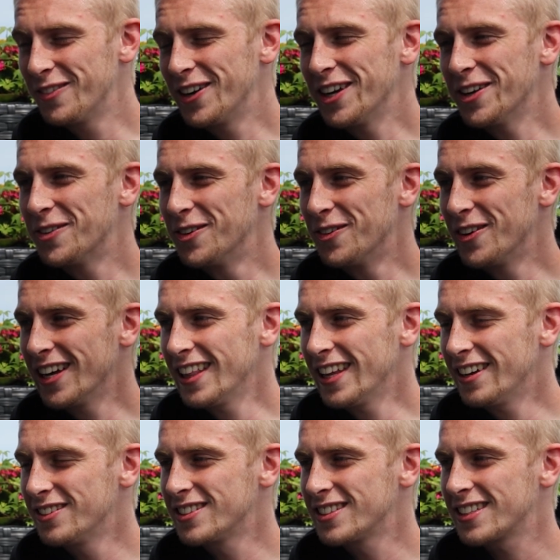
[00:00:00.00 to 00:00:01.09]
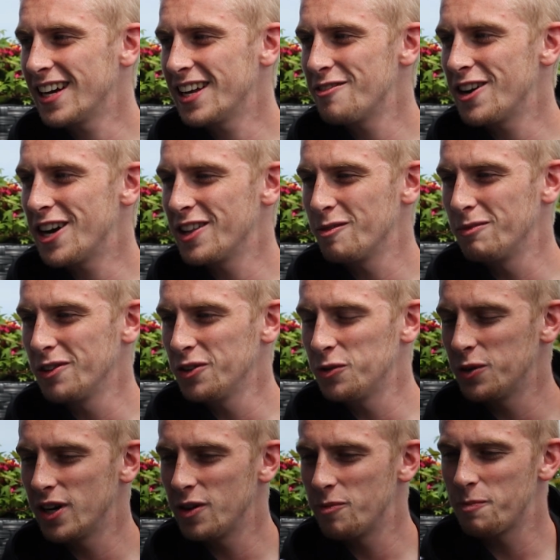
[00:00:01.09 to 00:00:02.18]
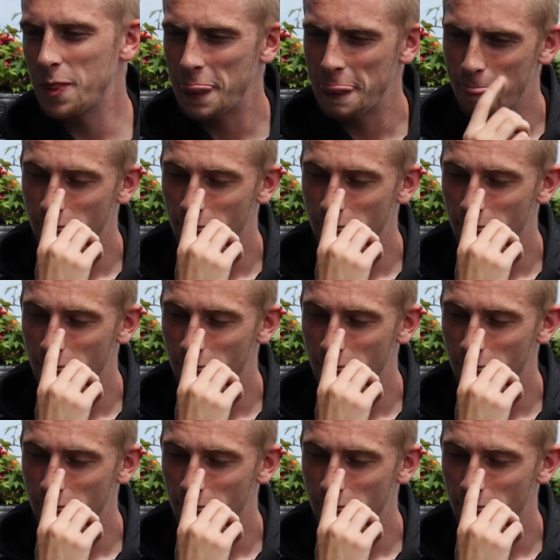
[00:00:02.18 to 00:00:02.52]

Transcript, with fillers: weird one, really. It was kind of out of the blue. Um,